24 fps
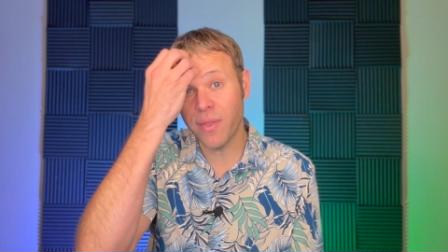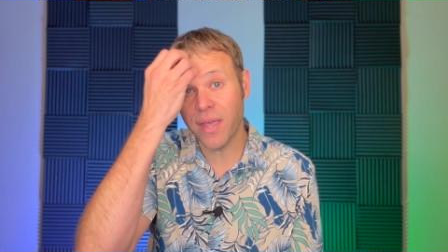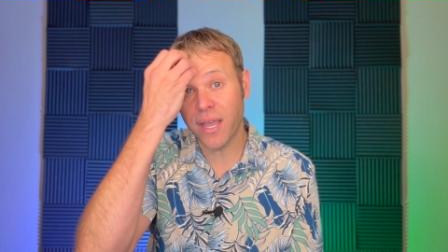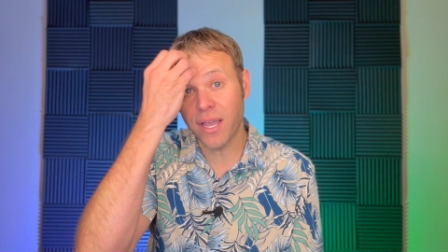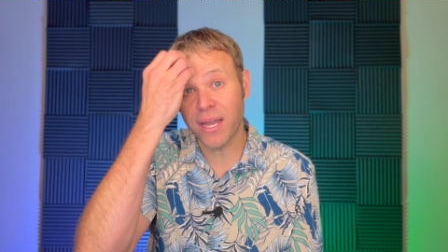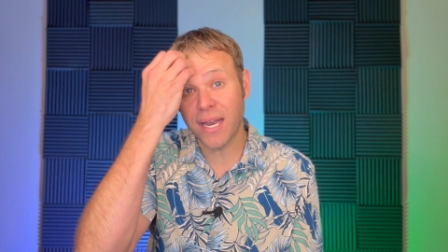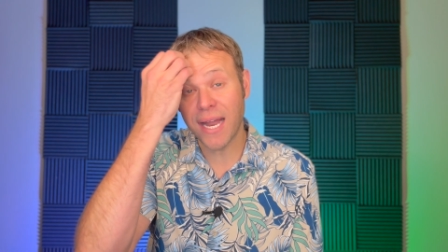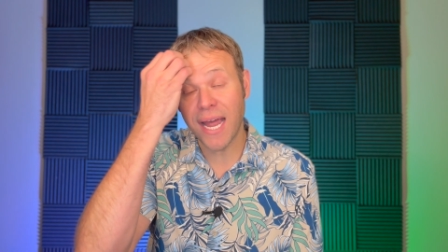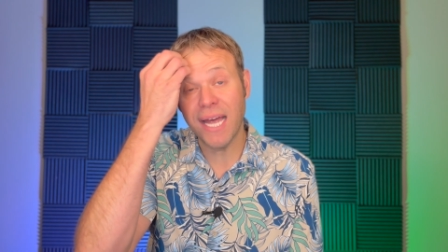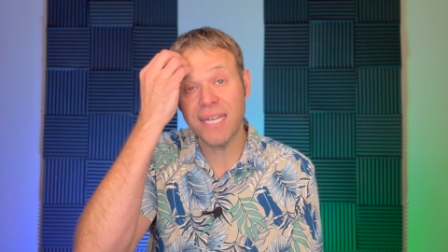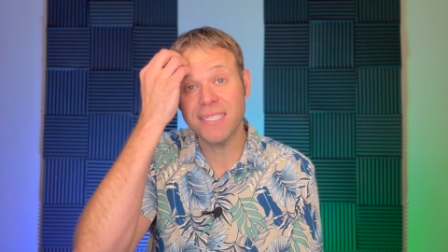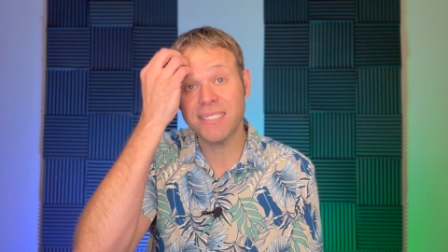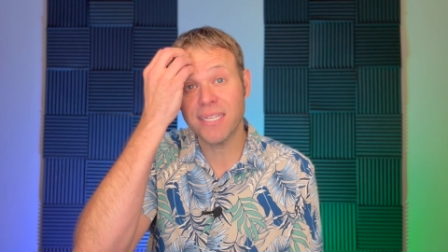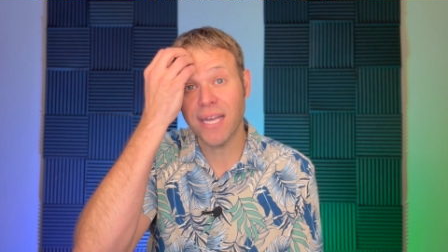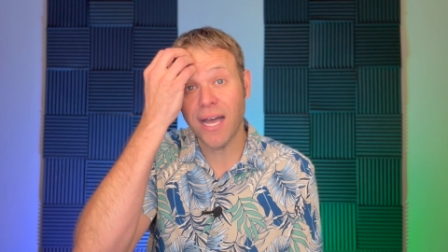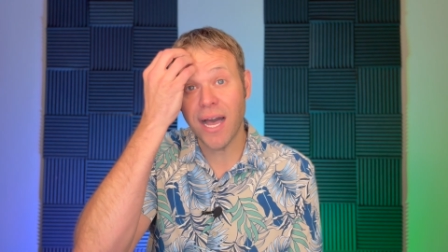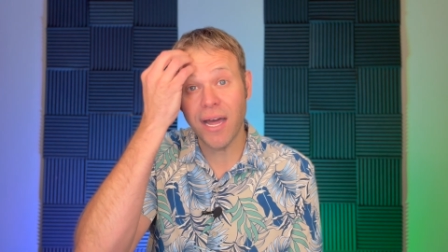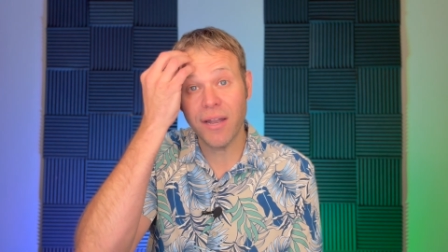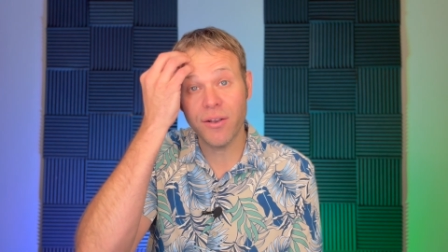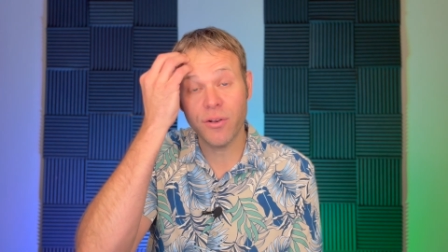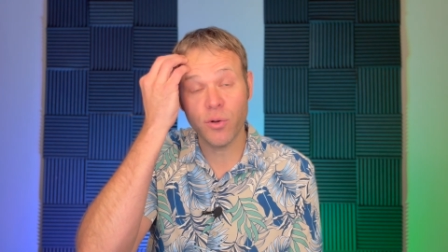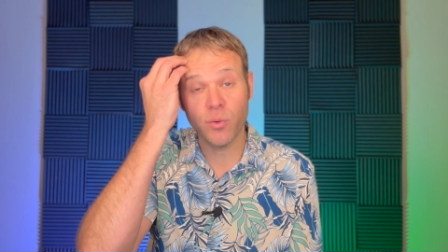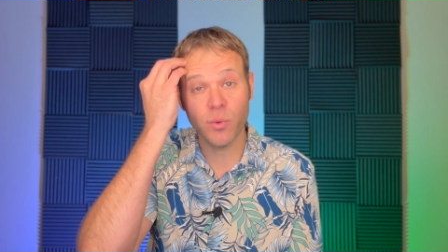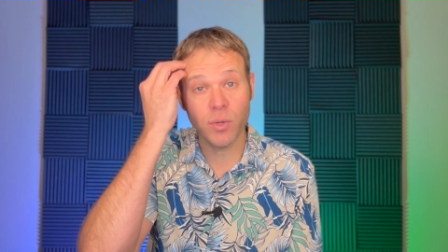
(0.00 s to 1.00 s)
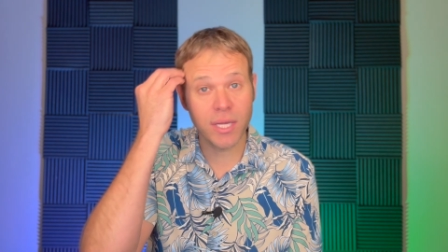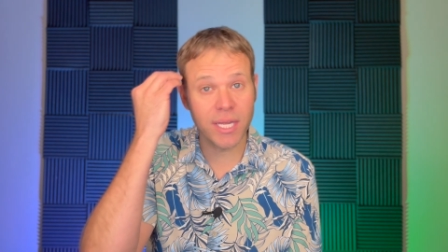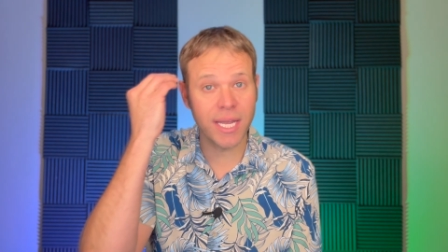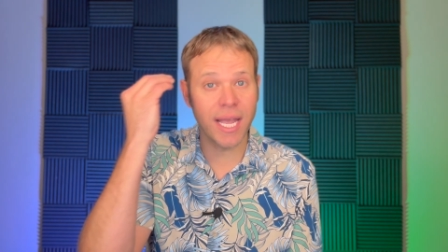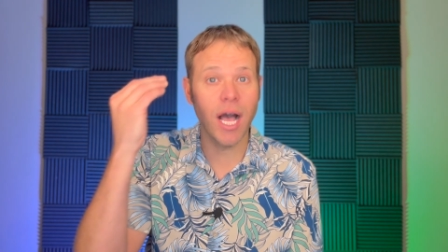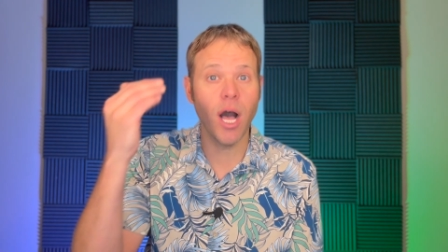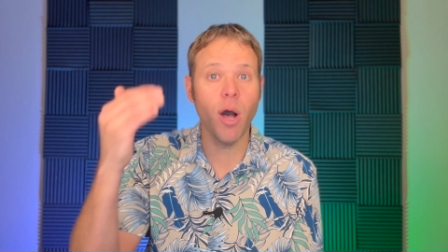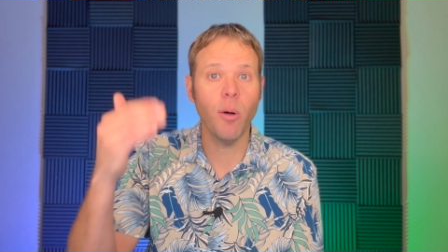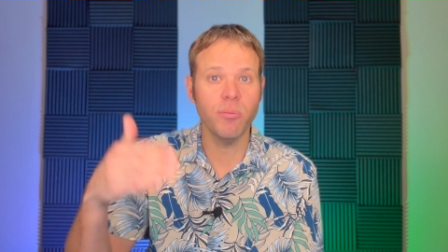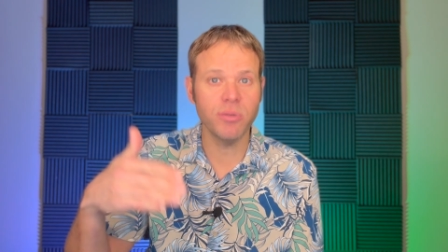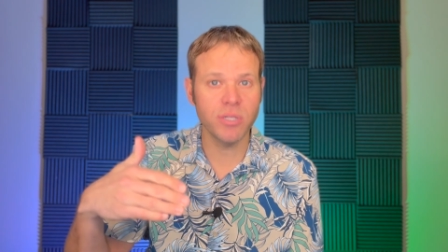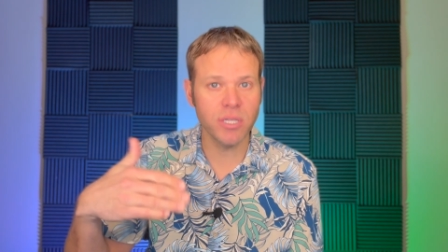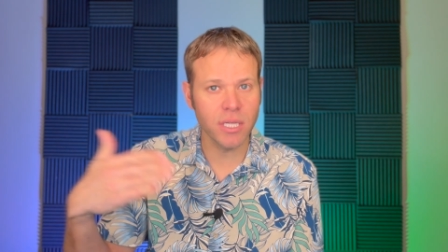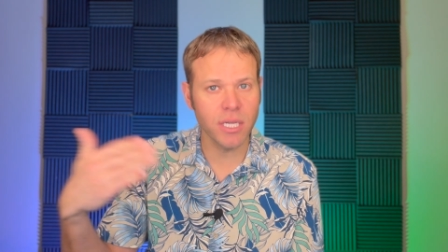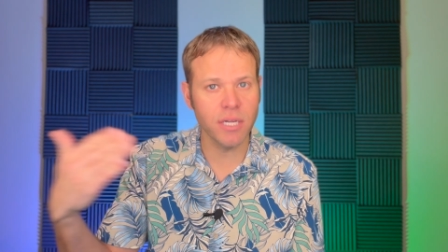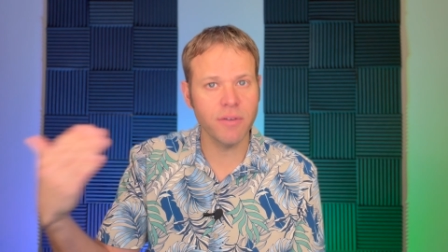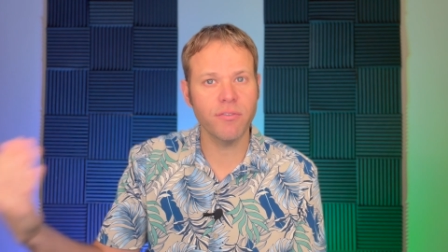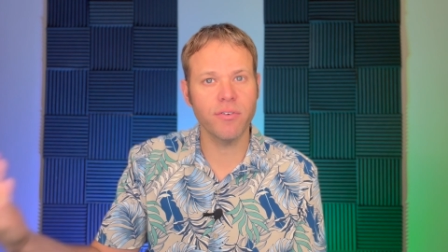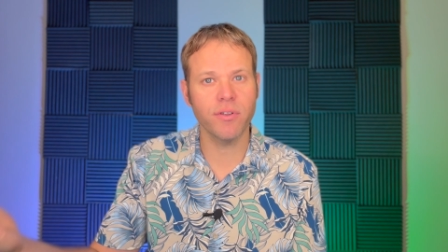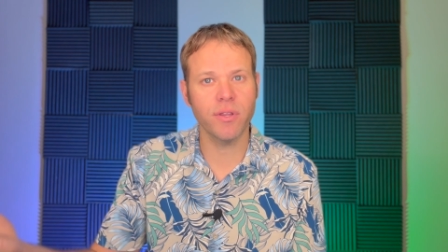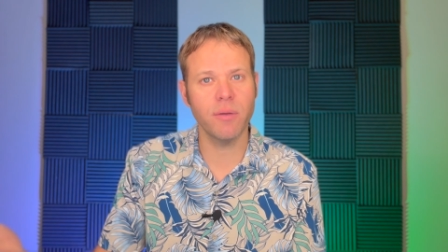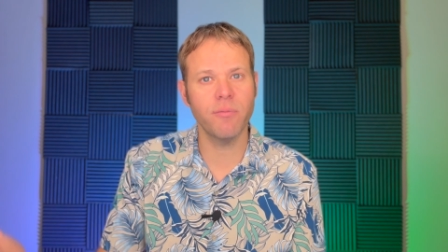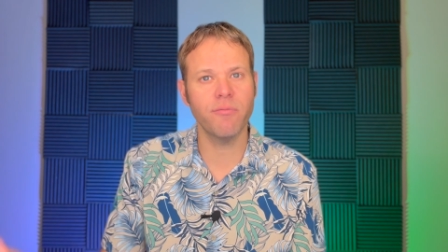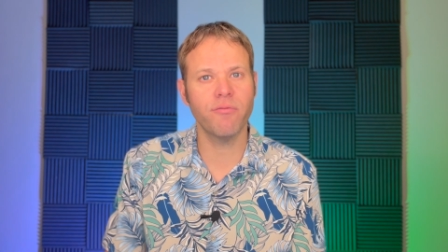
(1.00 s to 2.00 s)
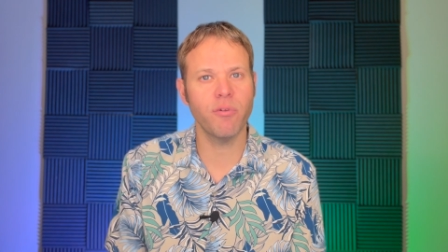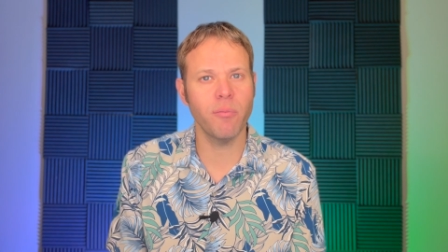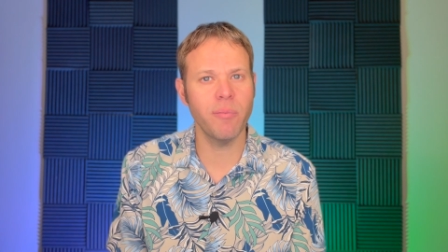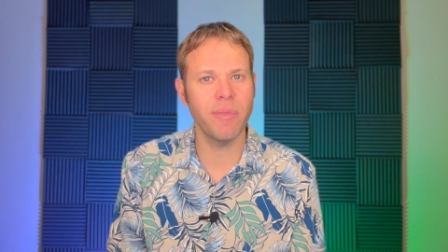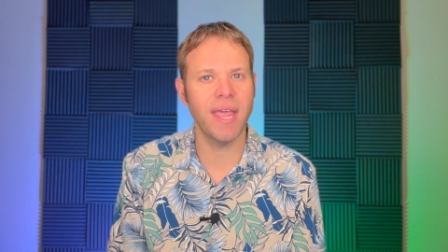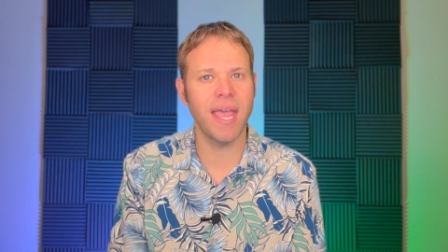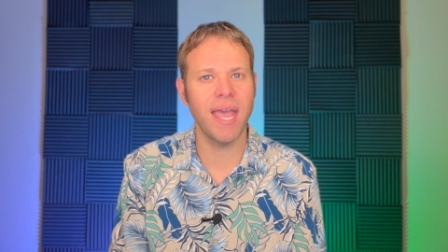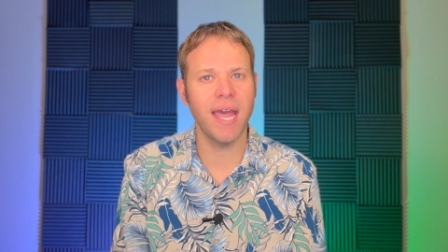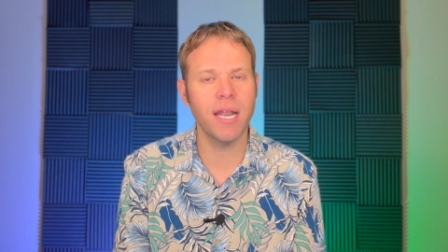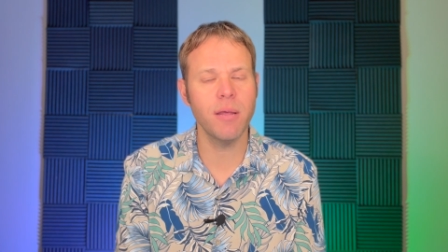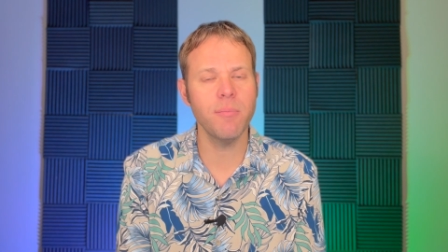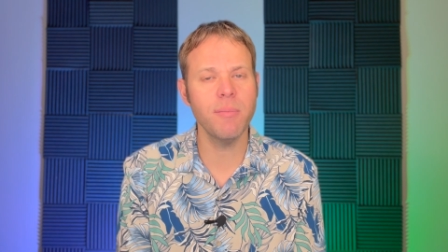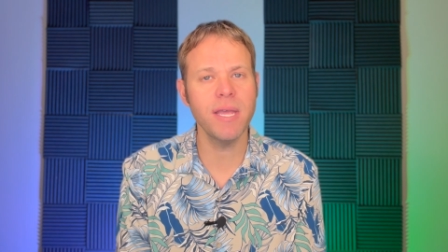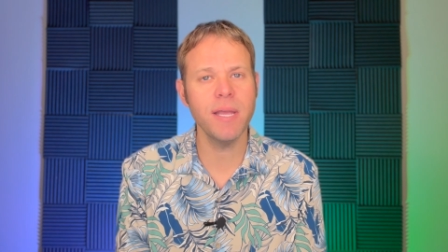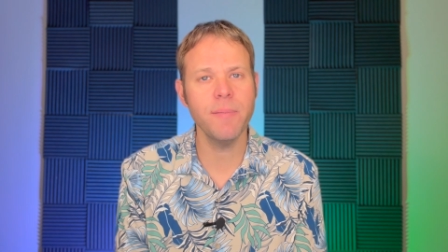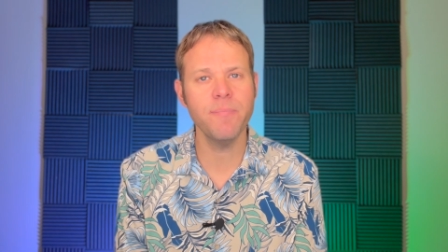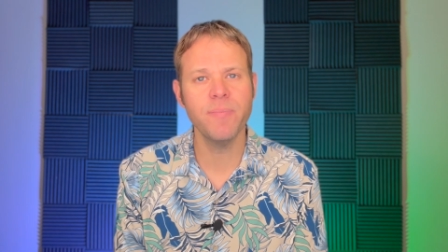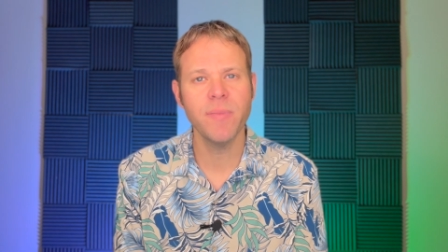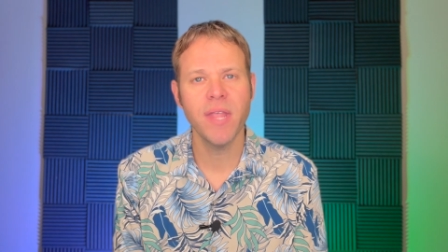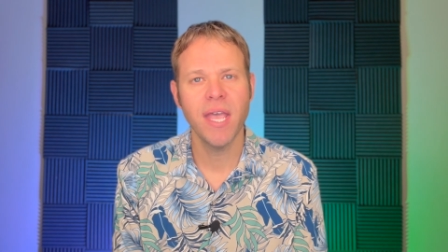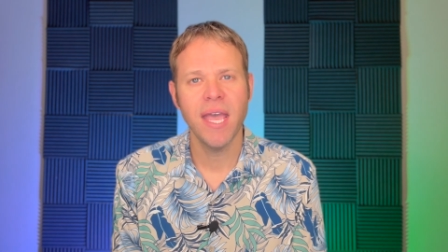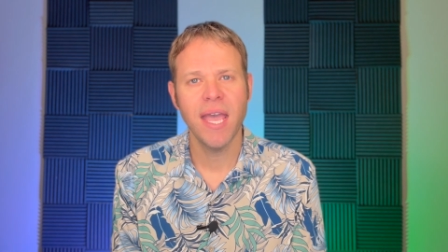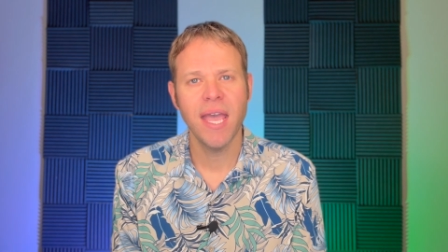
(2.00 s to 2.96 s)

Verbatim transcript: they could ask God to really help deliver them from the enemy.